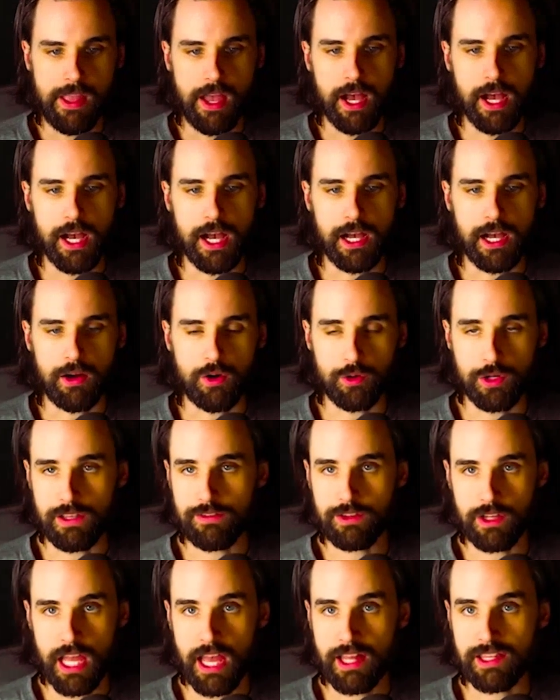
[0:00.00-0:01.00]
or
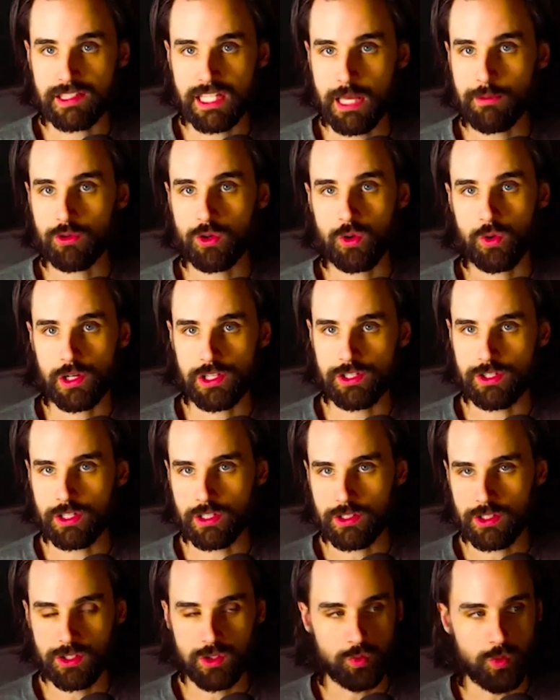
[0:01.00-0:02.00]
even you had stable coins, you
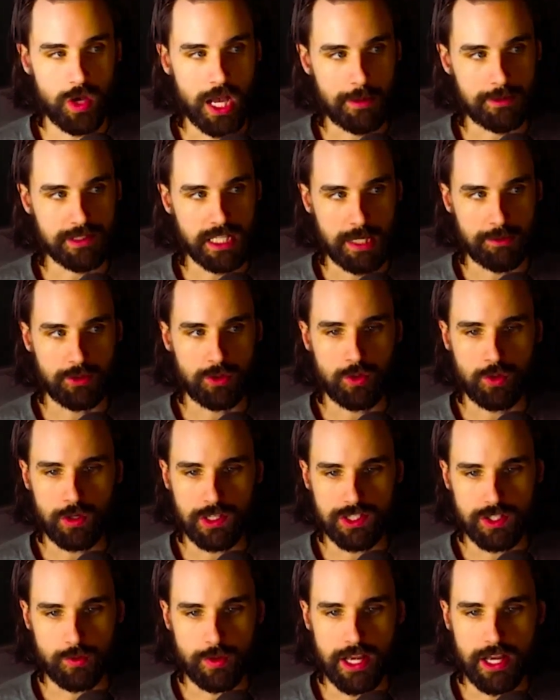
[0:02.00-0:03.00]
could just swap stable
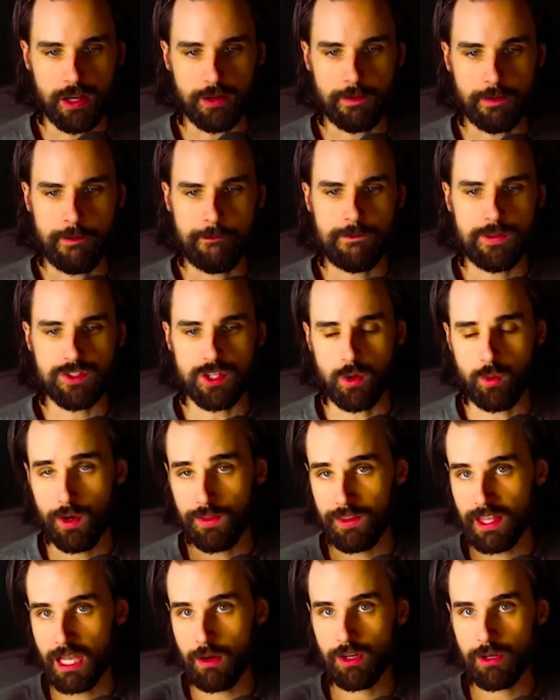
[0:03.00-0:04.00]
coins around. So
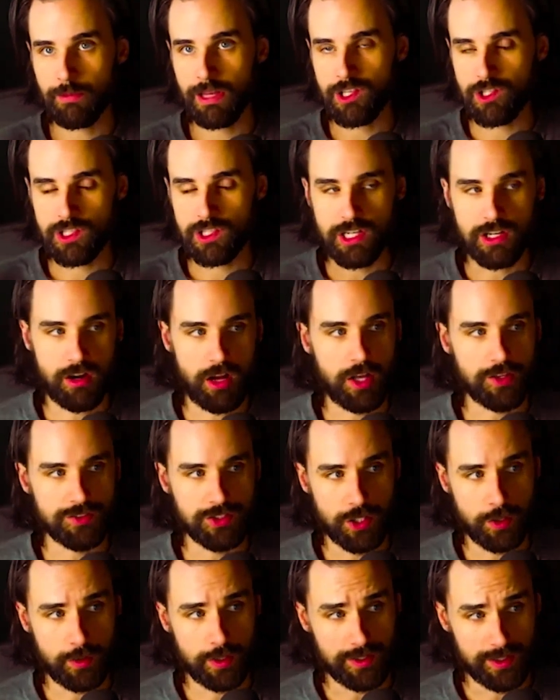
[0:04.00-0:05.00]
one thing I want to mention here
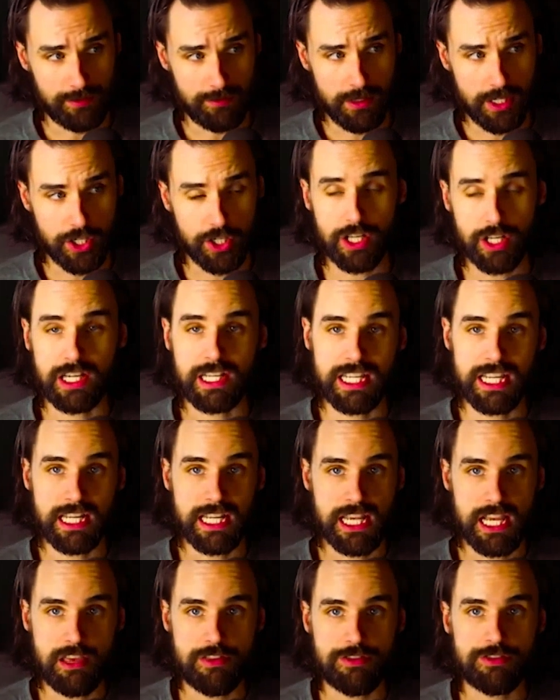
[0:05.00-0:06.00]
also is you're going to
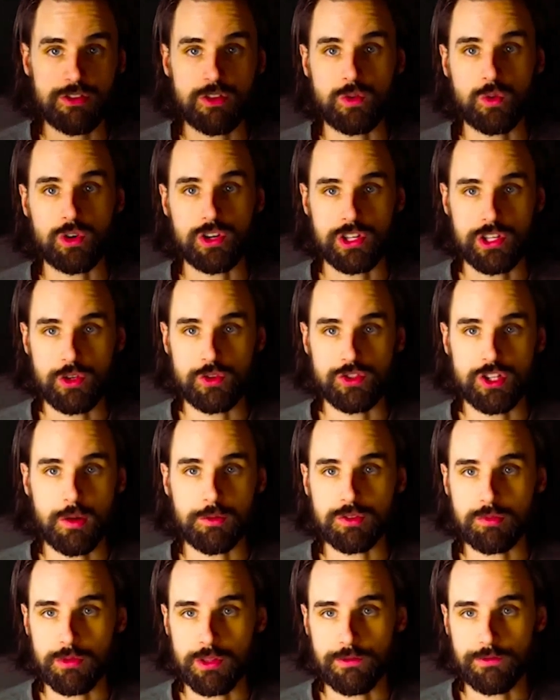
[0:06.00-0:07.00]
need Ether in order to use
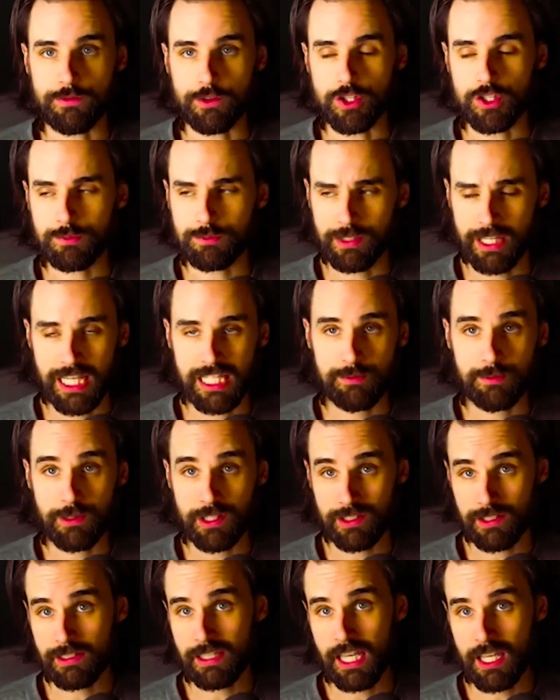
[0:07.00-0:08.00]
Arbitrum in the first place,
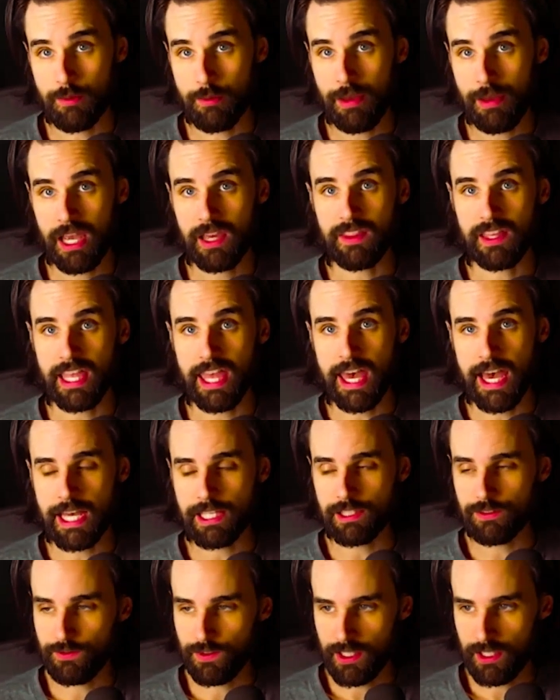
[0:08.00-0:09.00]
because that's how you pay the
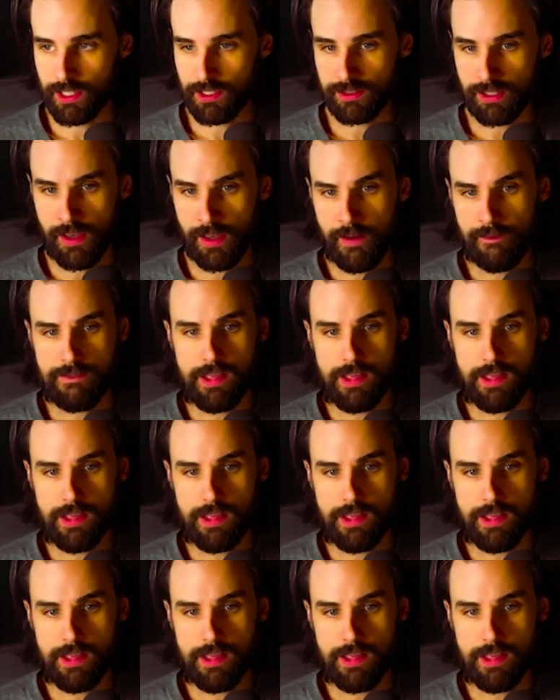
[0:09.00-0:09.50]
gas fees.